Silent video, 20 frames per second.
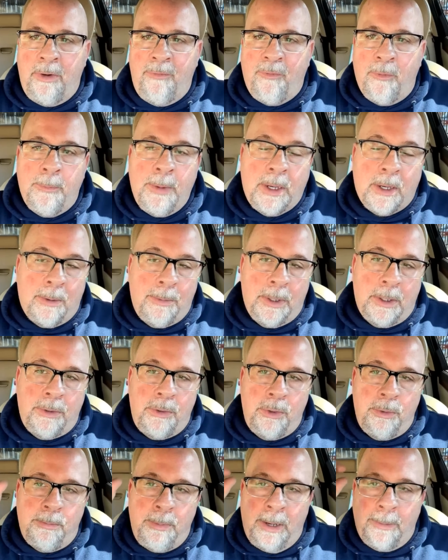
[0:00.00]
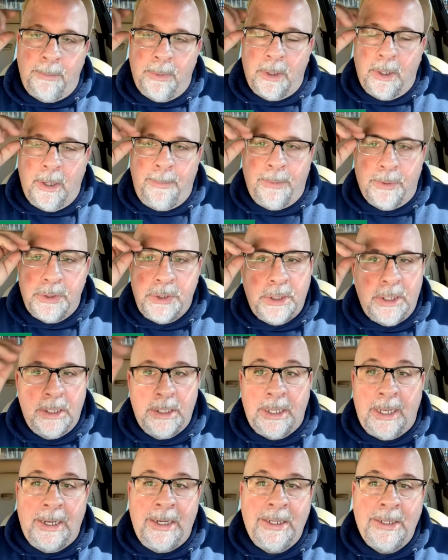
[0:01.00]
for becoming a new member. I appreciate
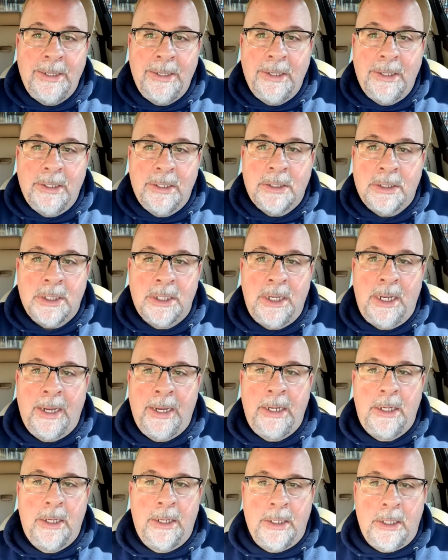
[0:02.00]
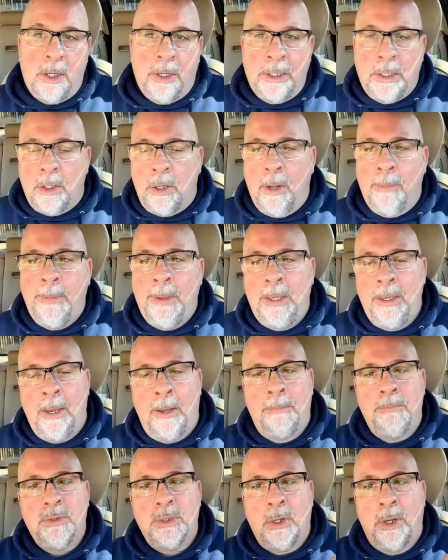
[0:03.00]
that. Tonight at 9:30
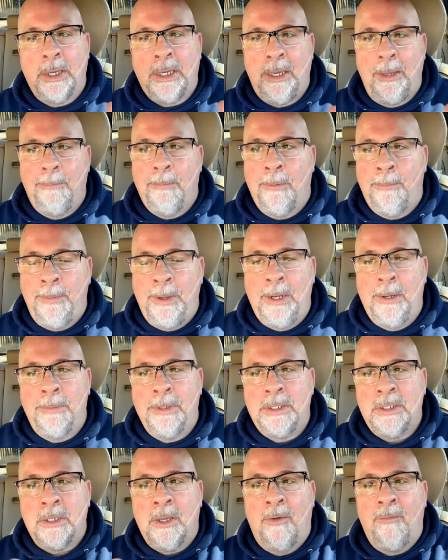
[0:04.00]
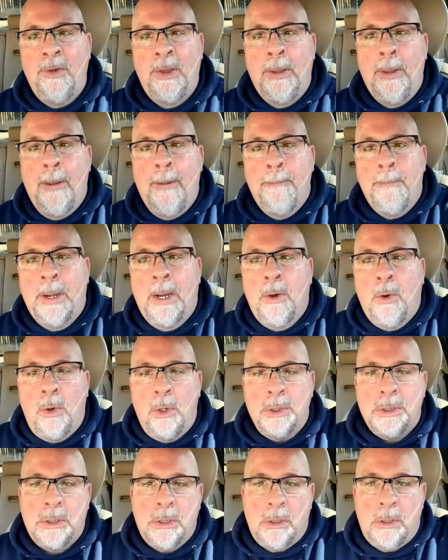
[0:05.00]
p.m. So I keep repeating myself, but I
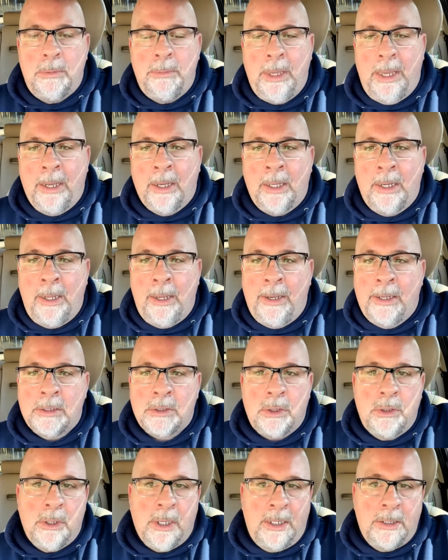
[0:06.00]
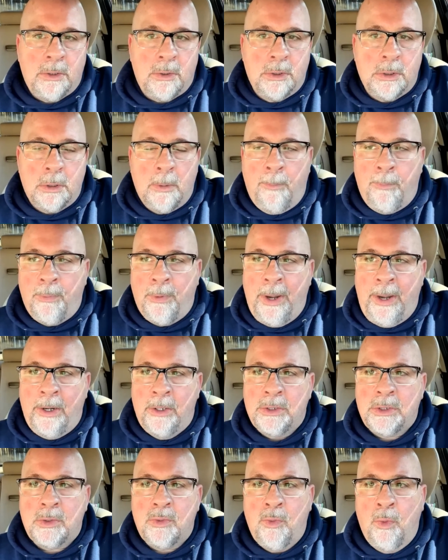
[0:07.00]
also am going to ask you guys for some
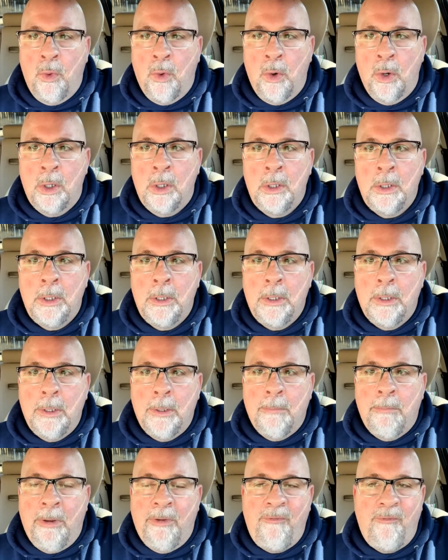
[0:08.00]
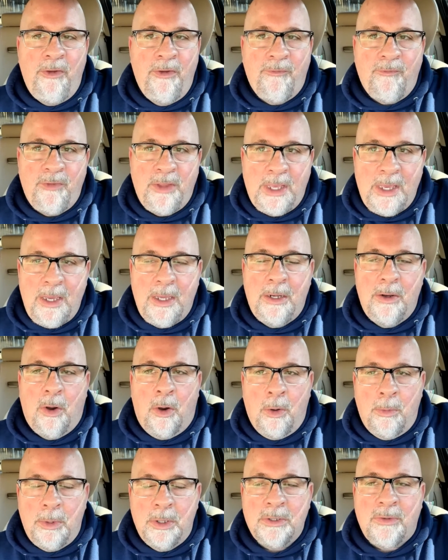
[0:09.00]
prayers for my
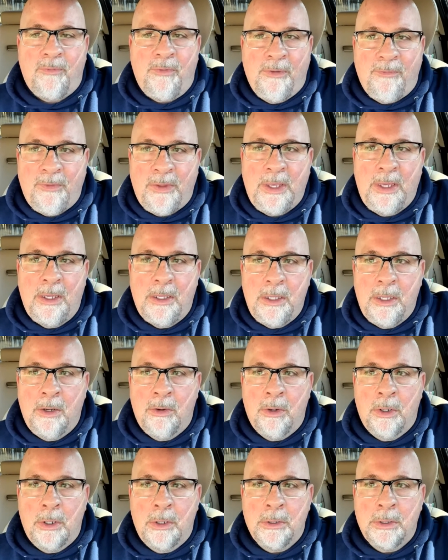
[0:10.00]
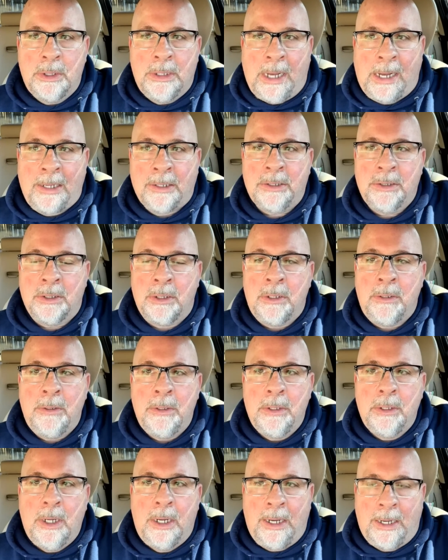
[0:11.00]
almost 15-year-old dachshund,
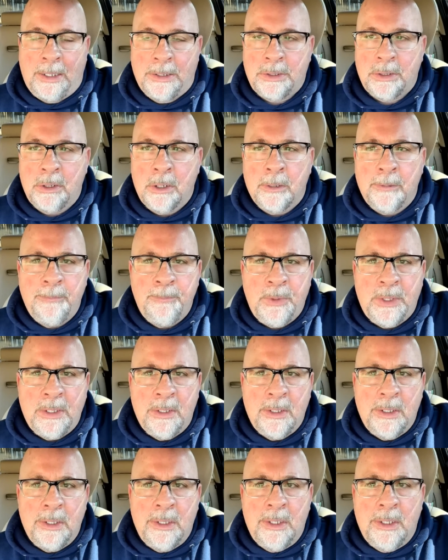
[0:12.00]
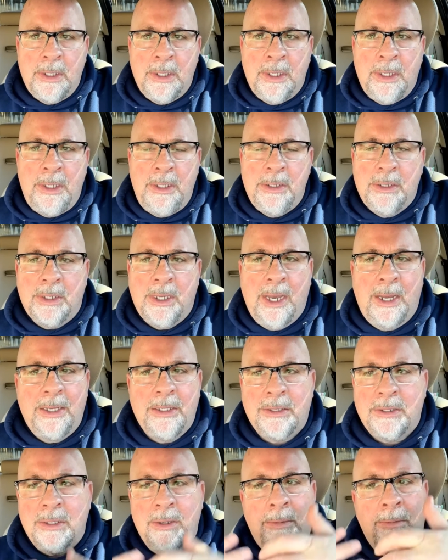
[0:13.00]
Oscar. He's
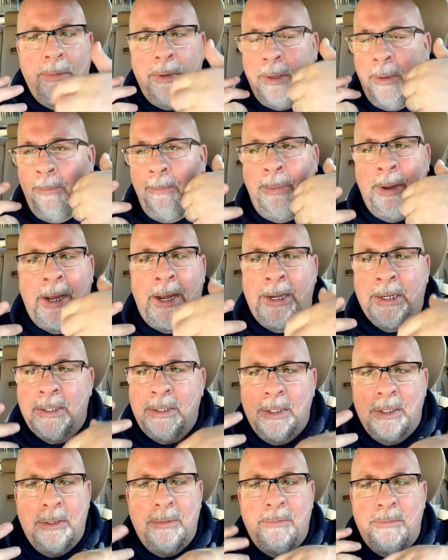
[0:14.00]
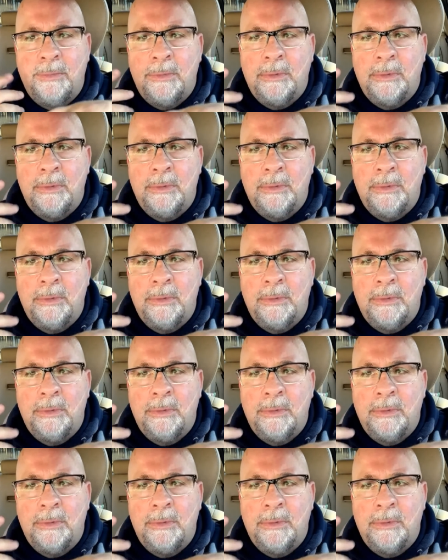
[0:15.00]
got some impacted